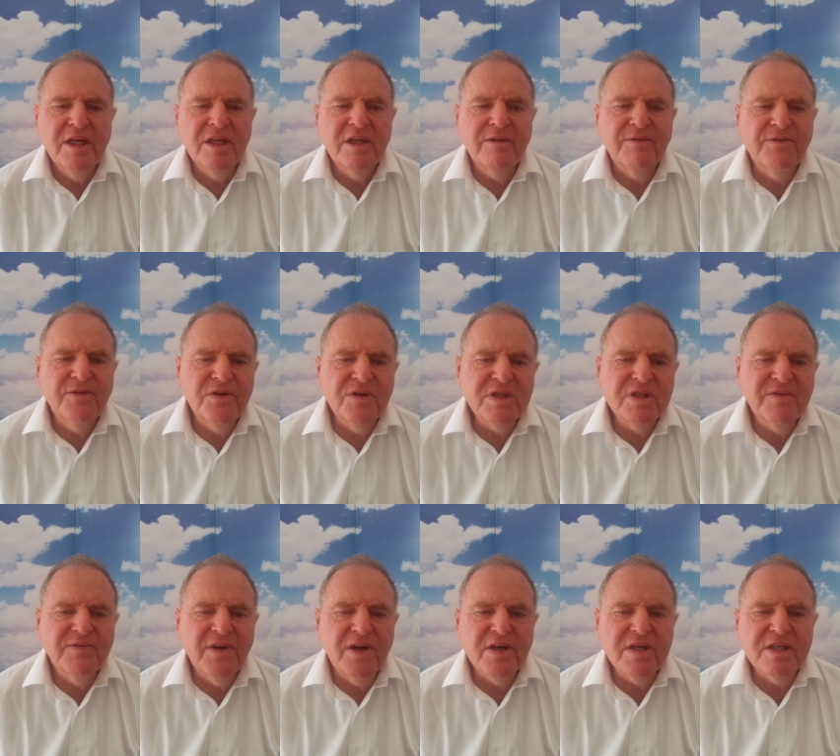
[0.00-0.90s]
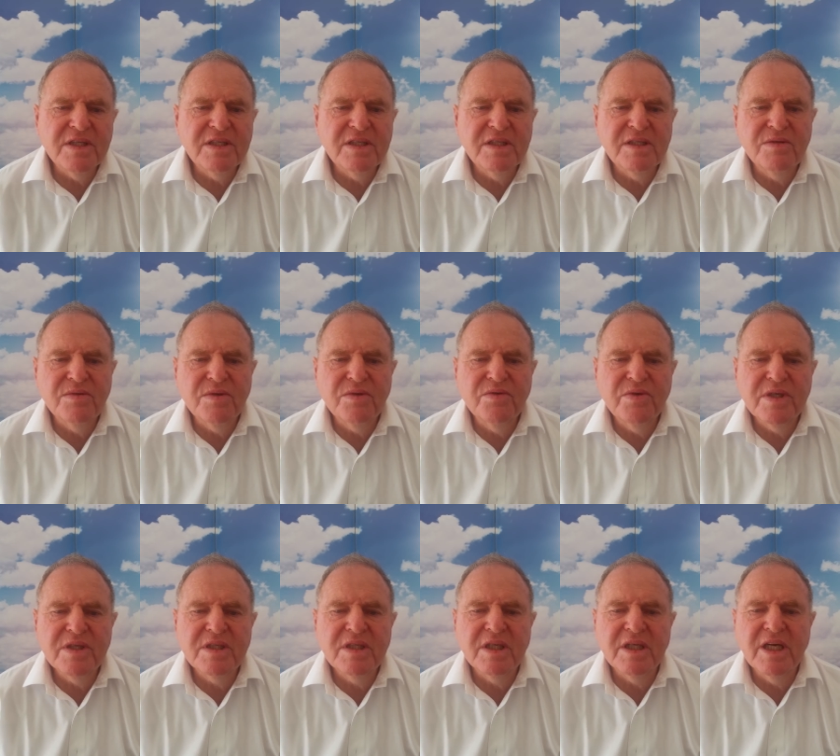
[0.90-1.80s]
The first focus is to
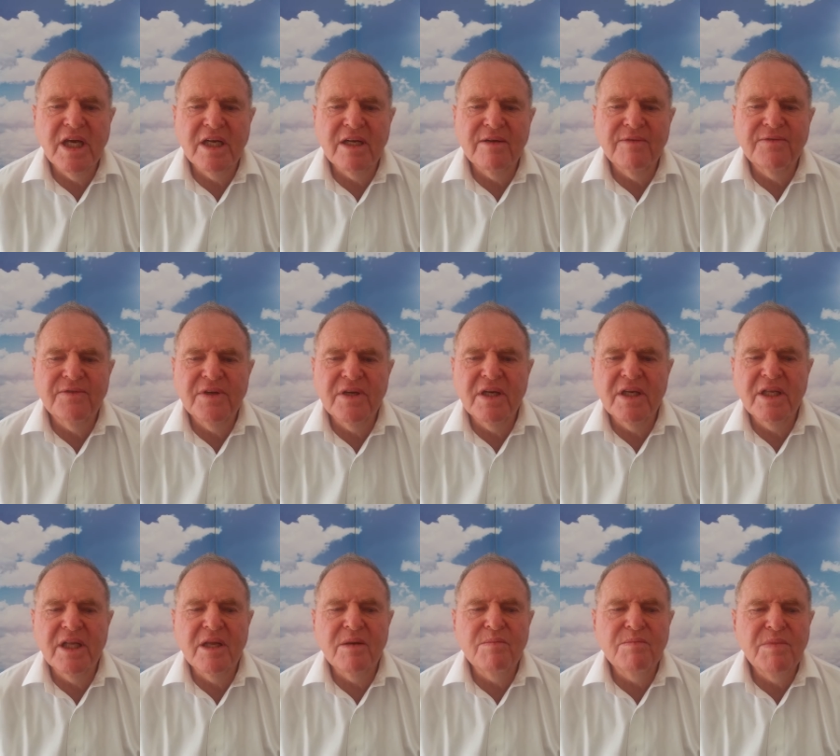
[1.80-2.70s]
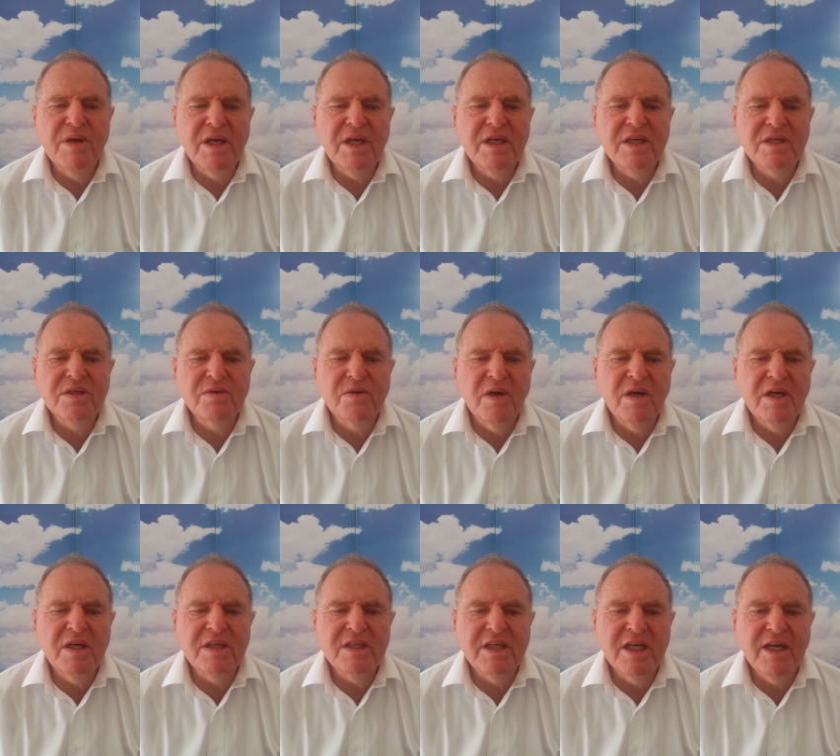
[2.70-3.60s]
address the gutted feeling that many
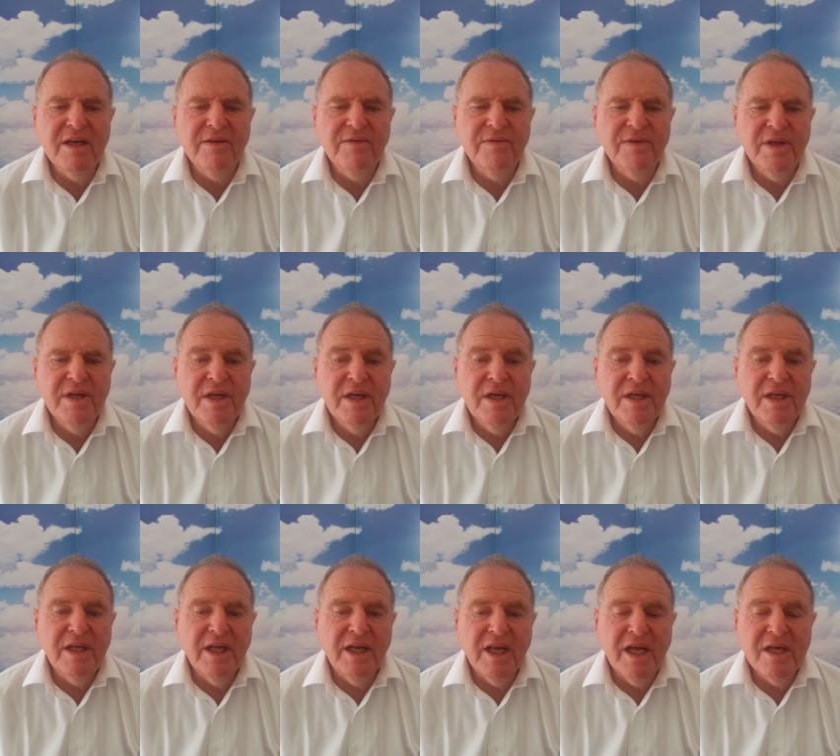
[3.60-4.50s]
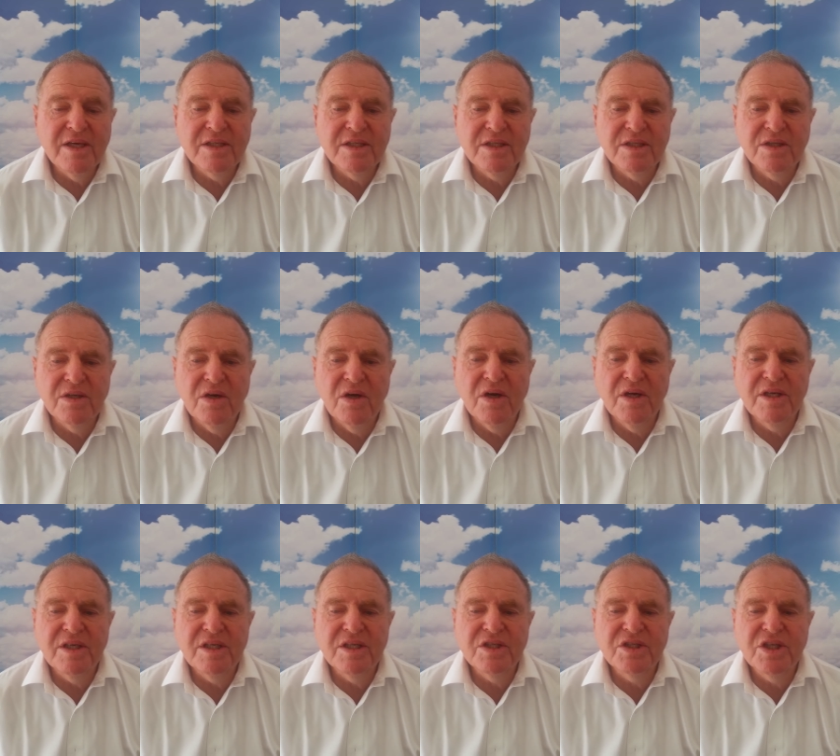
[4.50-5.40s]
Australians have that our
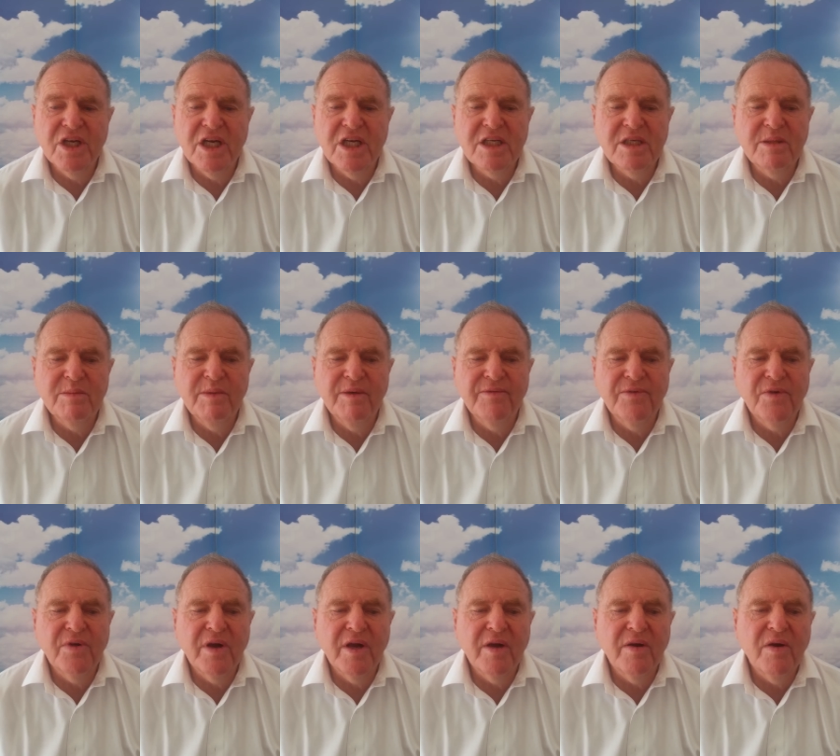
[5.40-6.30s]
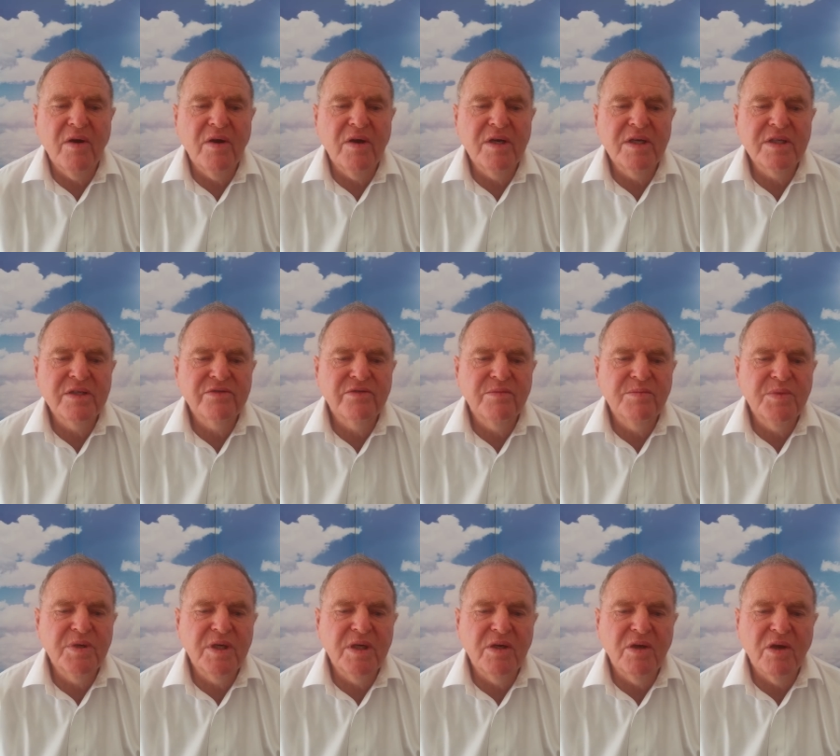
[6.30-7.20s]
society is changing before our eyes from
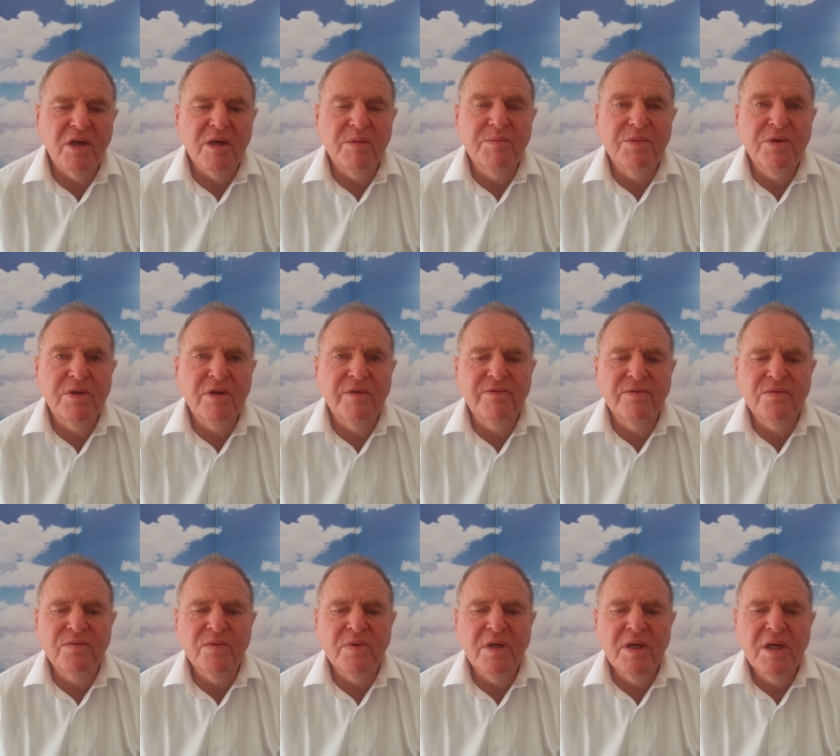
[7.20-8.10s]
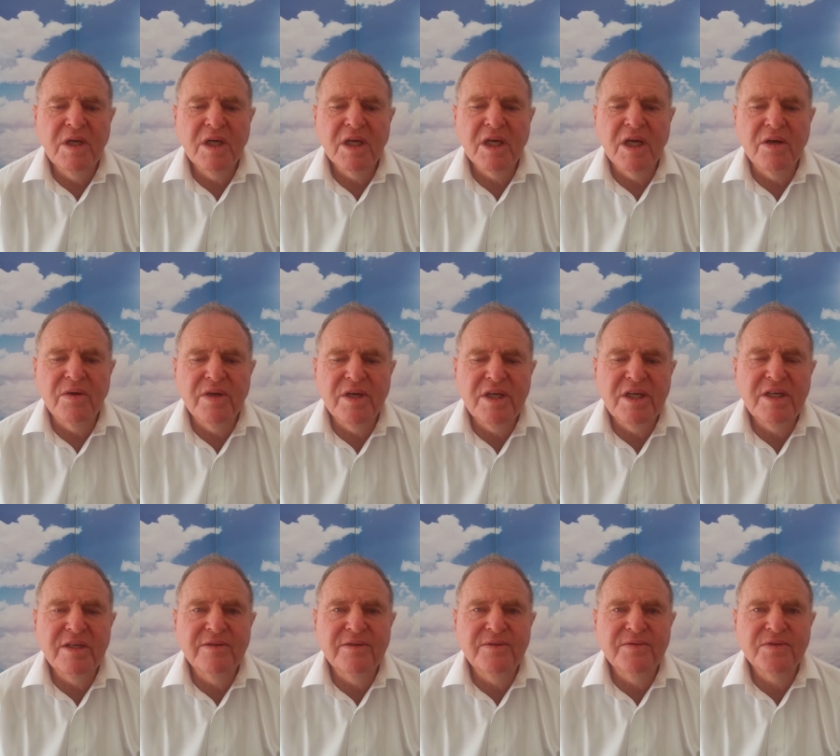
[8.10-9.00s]
being like a beautiful,
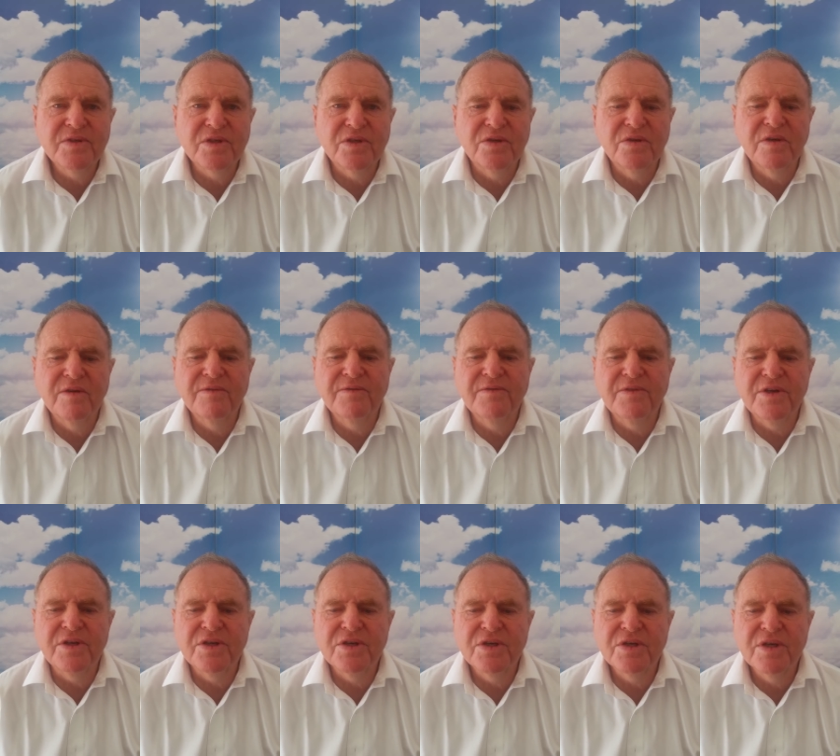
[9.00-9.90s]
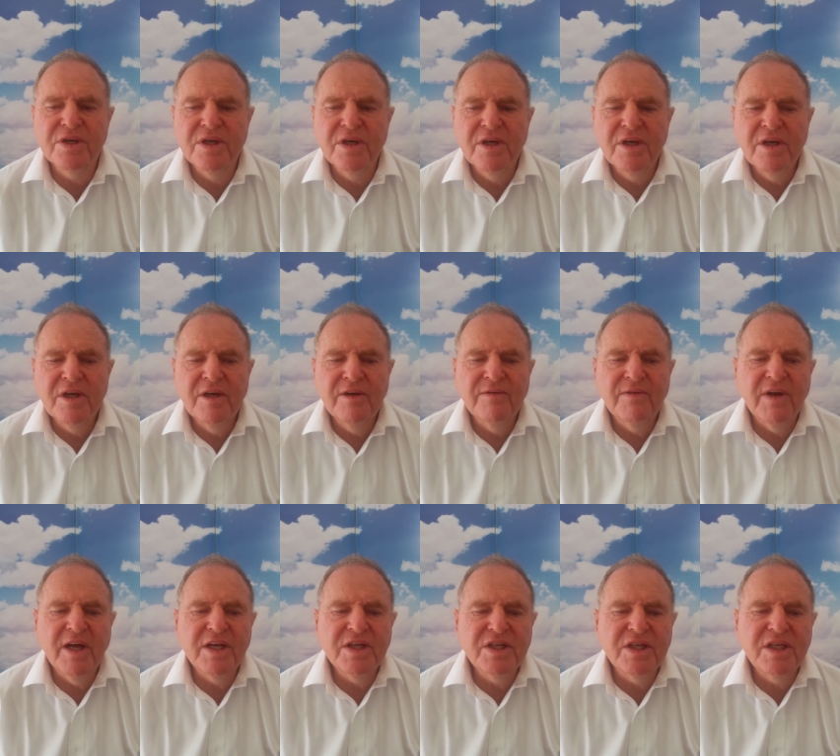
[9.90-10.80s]
cohesive school of fish
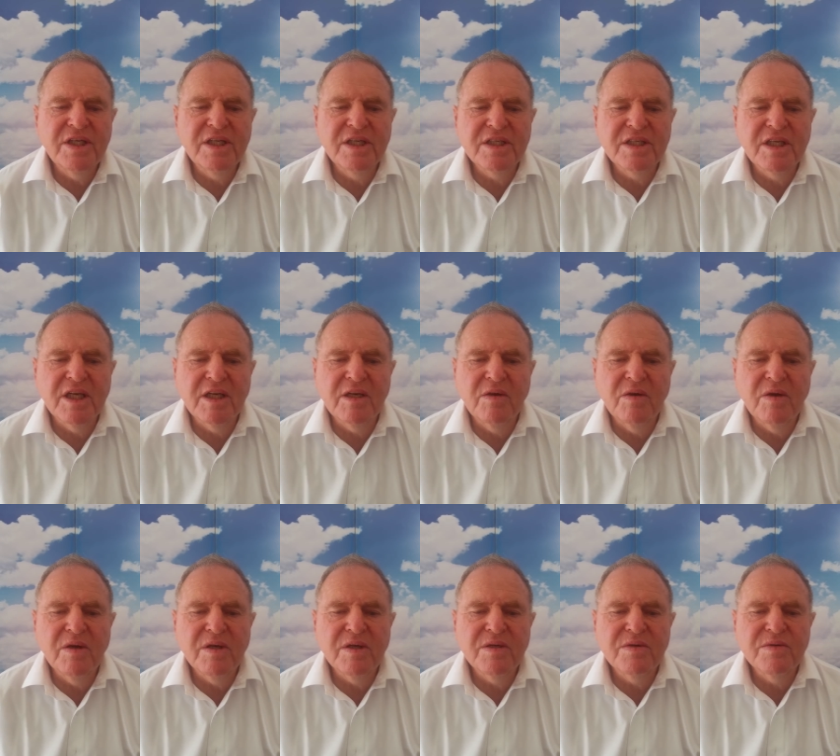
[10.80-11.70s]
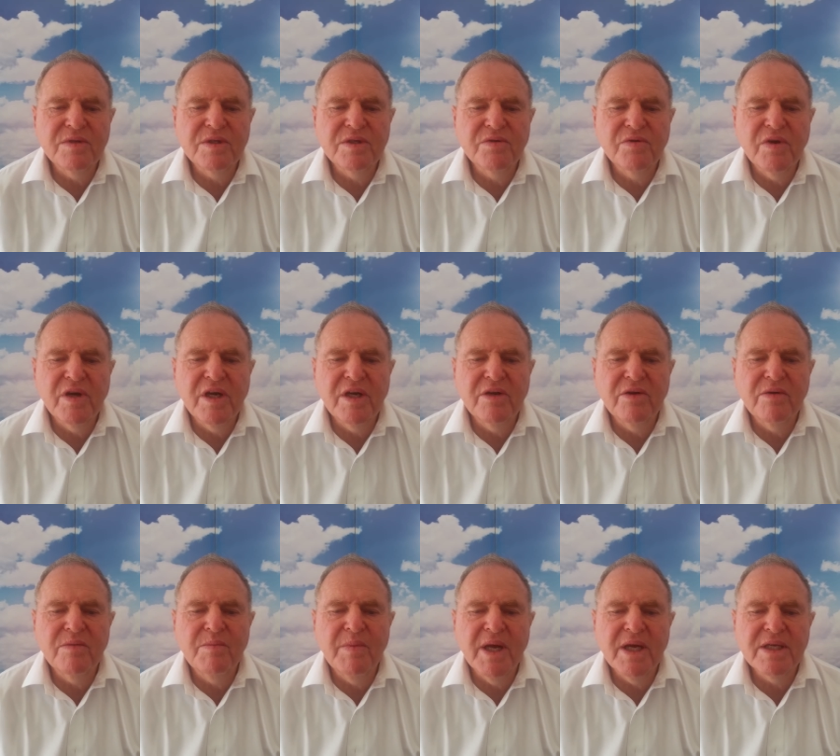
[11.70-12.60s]
flashing in the sunlight to a stranded
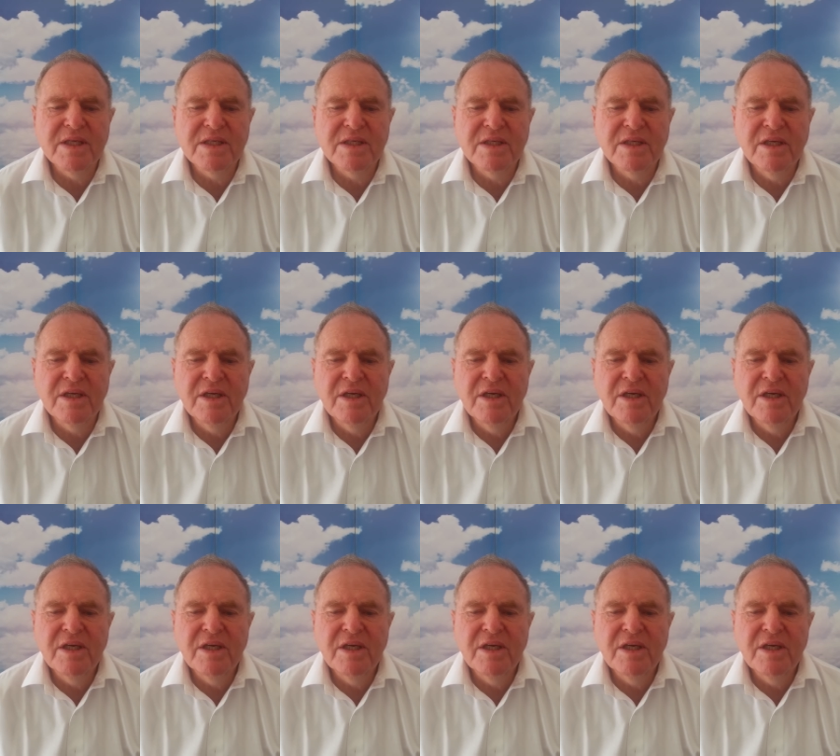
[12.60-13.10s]
mass